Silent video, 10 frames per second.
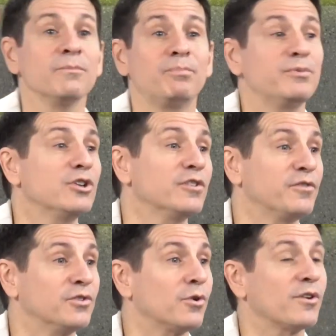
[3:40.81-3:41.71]
The
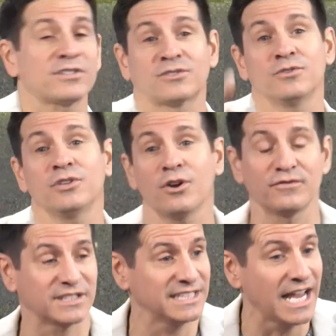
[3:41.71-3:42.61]
beautiful North Studio
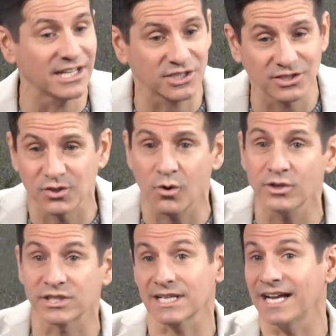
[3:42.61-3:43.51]
of CH. Yeah. It's
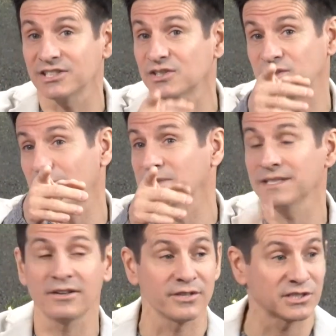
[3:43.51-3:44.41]
gorgeous. I just stepped
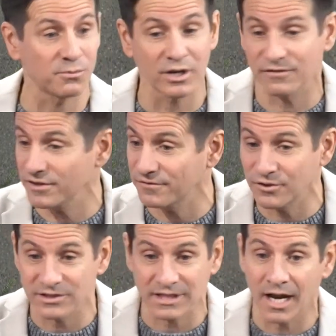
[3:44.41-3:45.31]
in there this morning for the
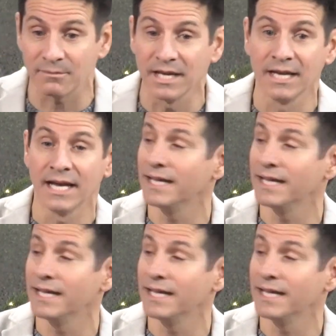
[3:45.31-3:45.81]
first time,